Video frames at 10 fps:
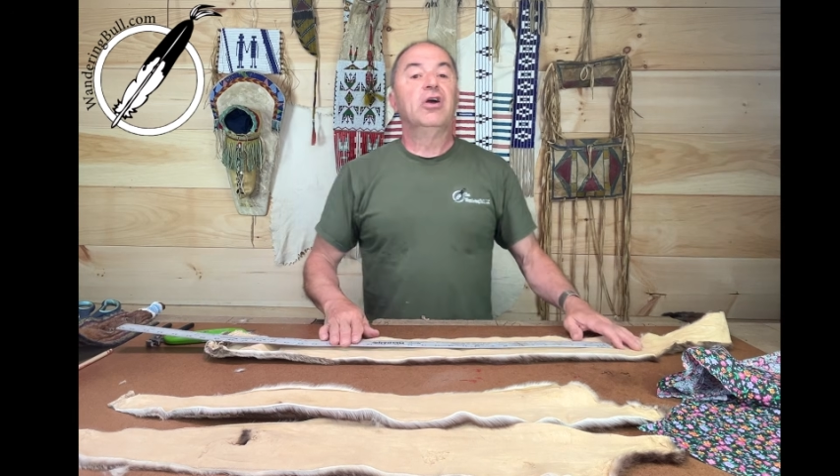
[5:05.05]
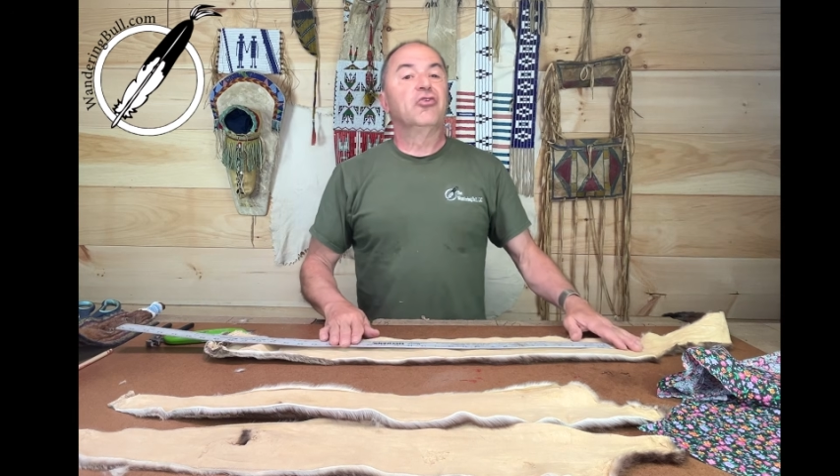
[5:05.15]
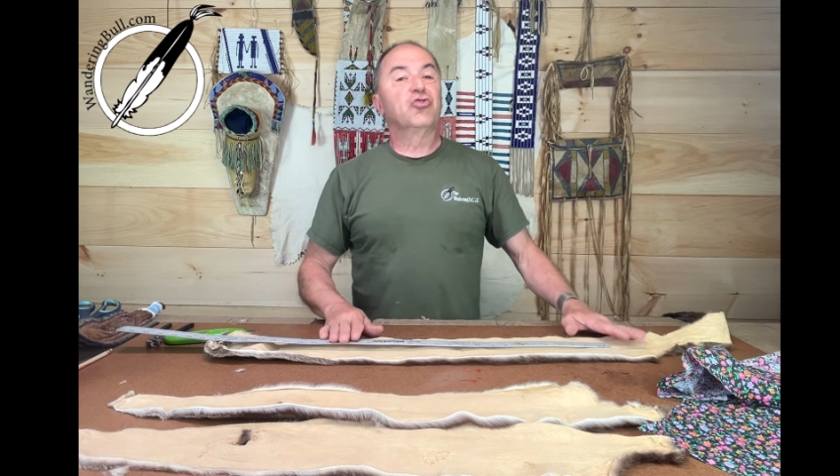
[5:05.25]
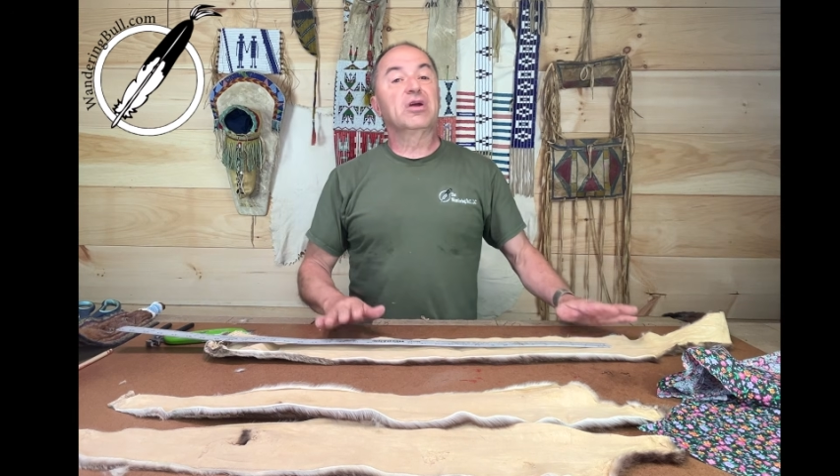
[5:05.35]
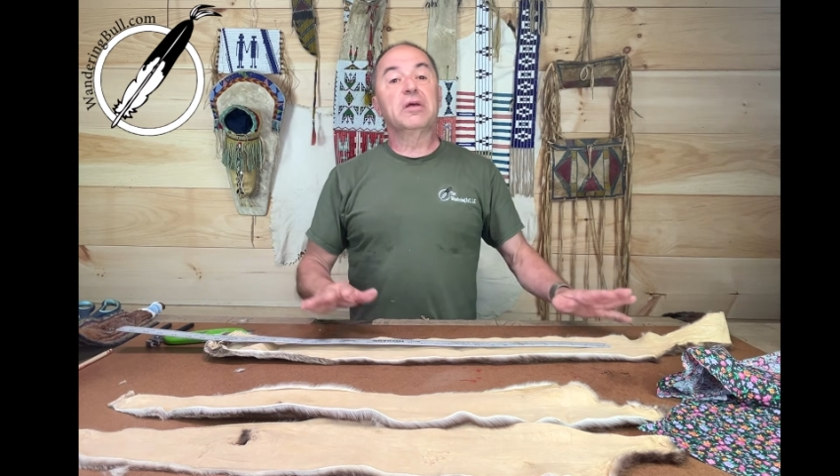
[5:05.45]

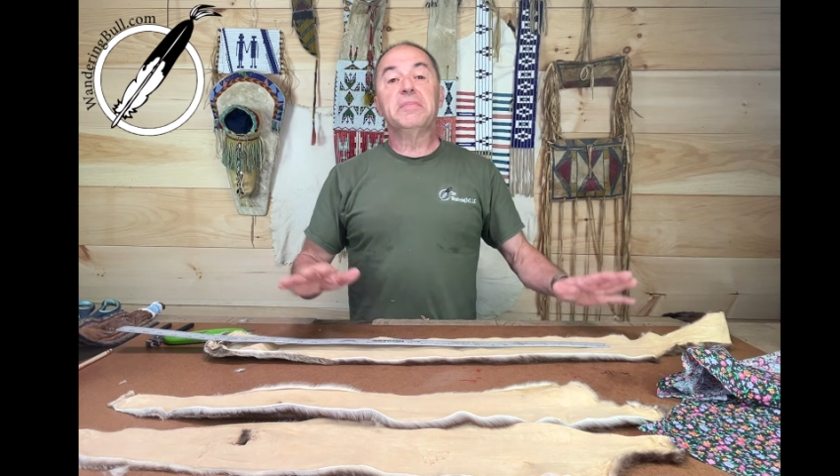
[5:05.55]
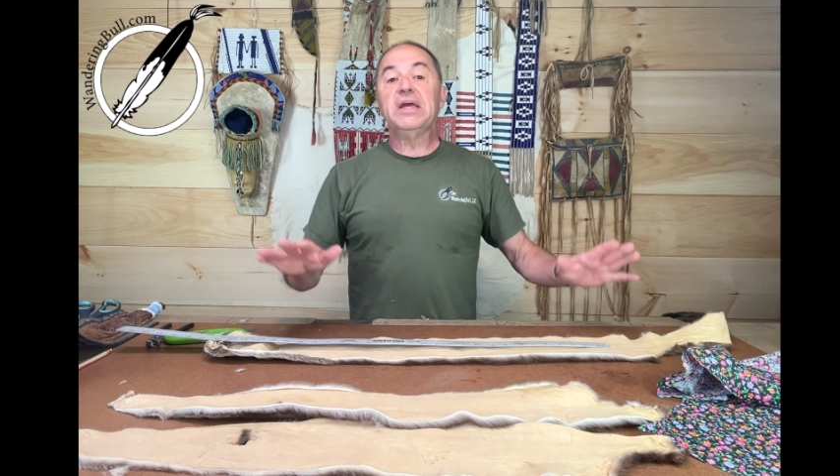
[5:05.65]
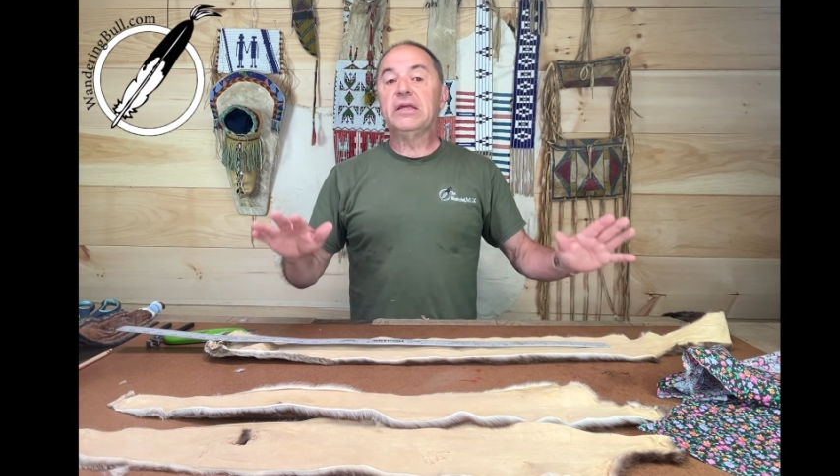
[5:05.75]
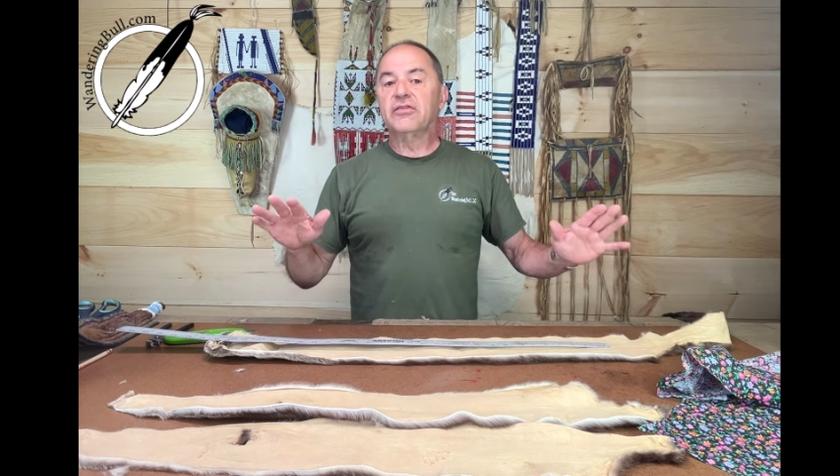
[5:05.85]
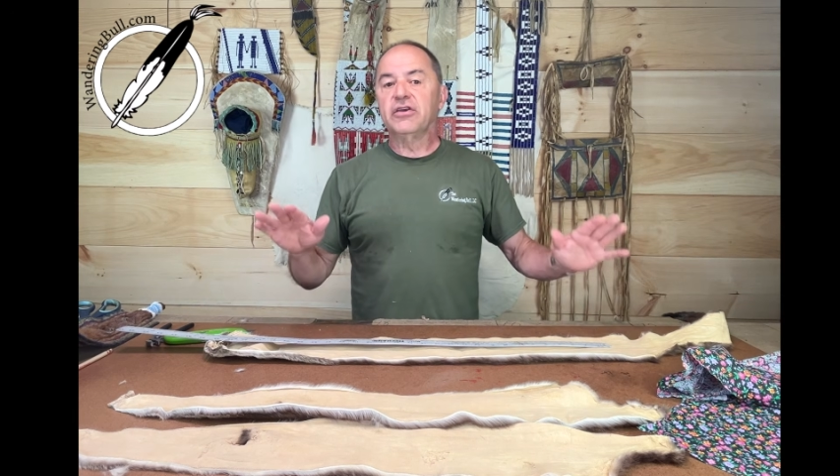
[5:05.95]
So I'm going to
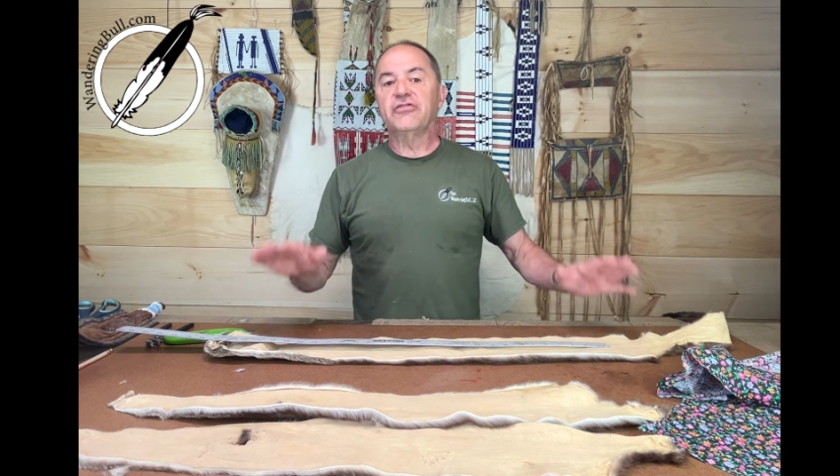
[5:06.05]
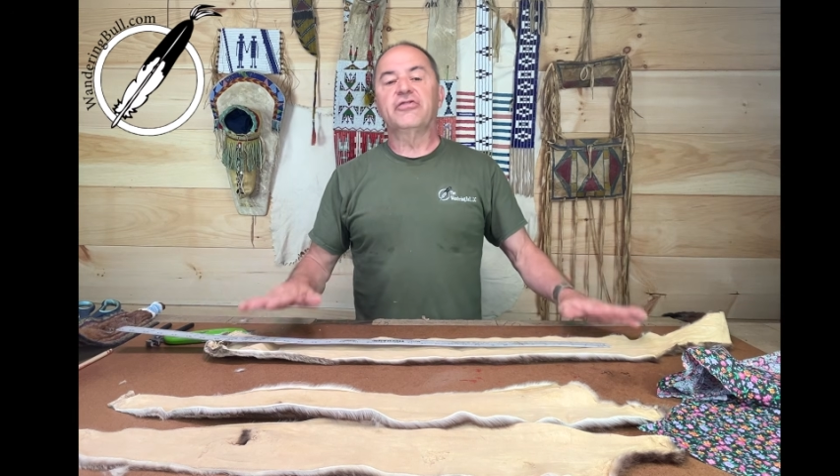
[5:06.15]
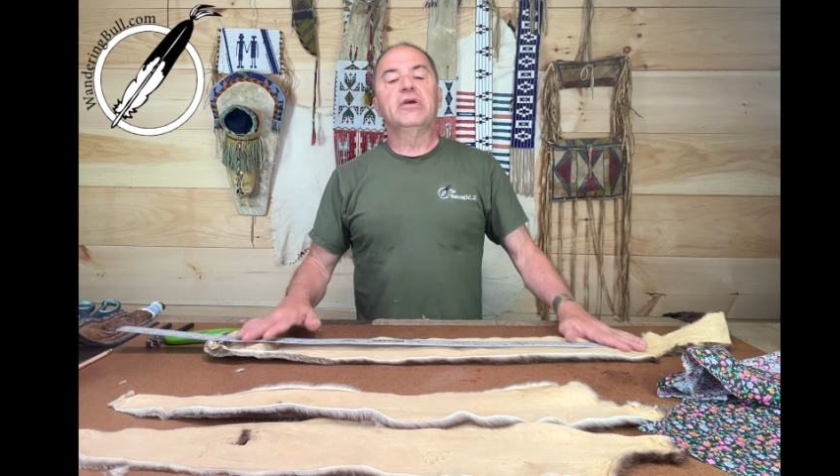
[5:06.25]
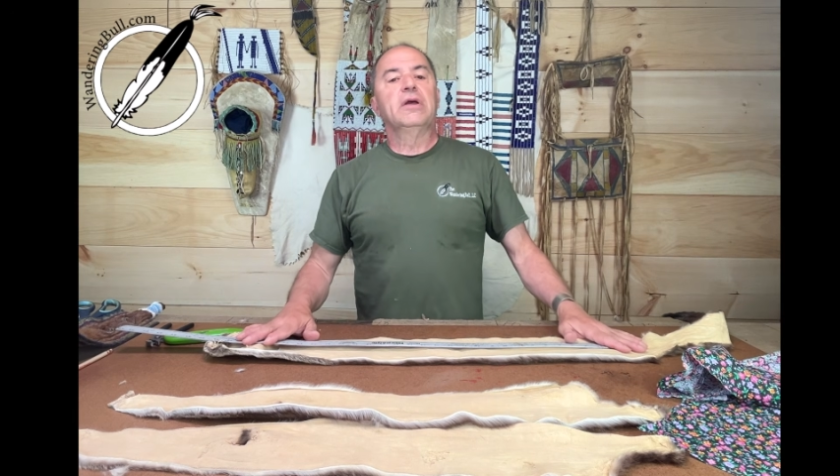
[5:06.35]
make this